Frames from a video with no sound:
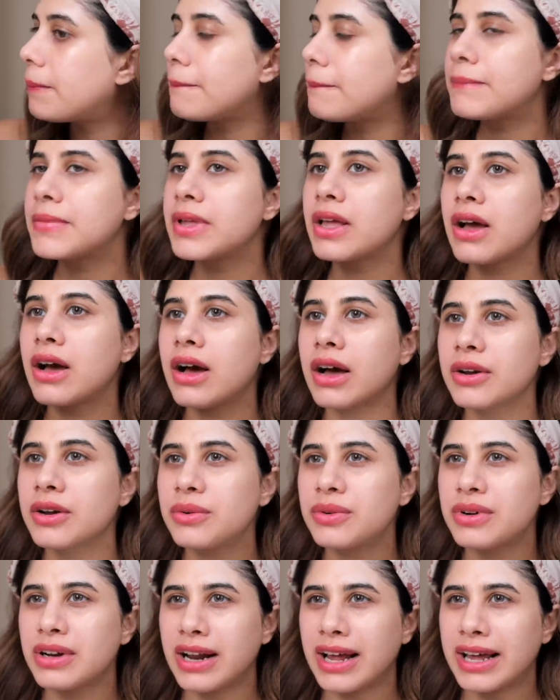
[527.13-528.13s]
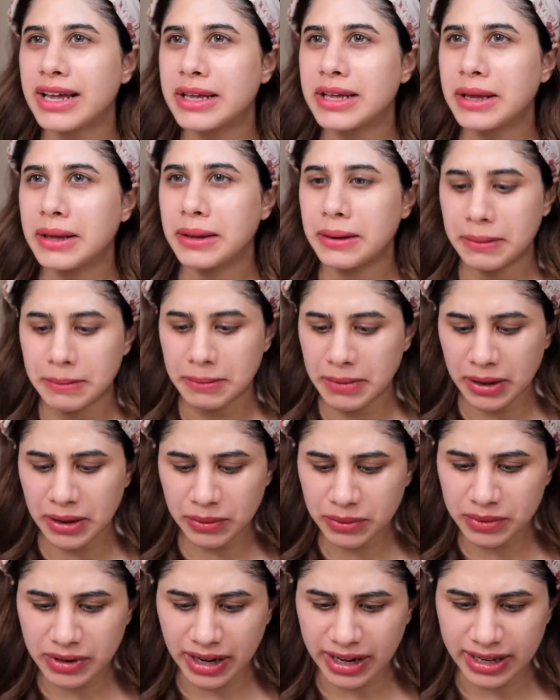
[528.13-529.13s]
Yeah, I don't like it.
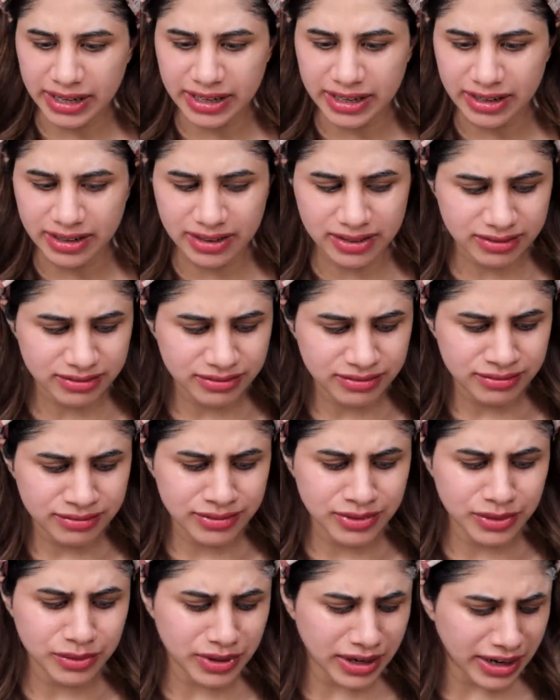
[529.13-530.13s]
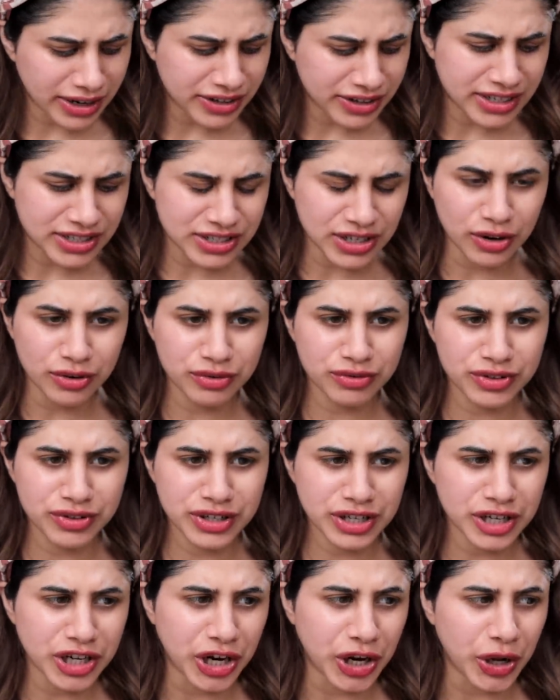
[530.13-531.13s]
Will I reach out for
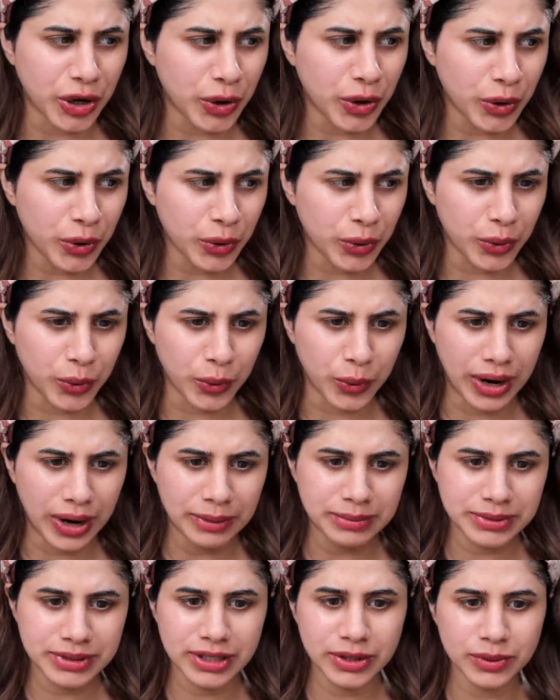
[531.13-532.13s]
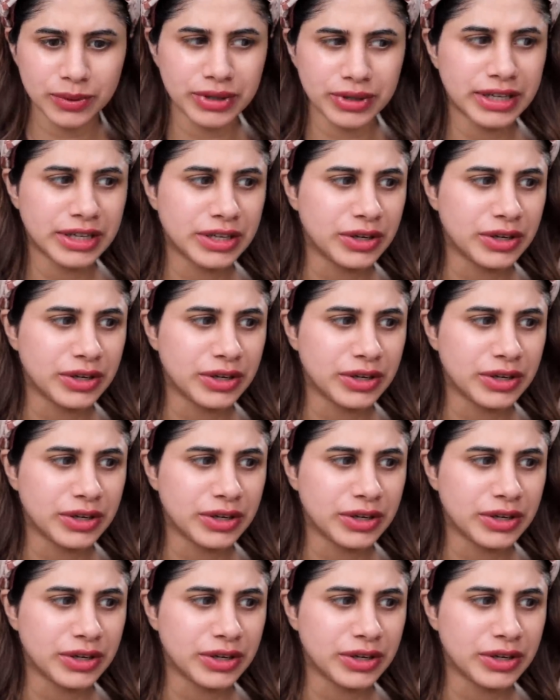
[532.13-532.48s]
it? No, absolutely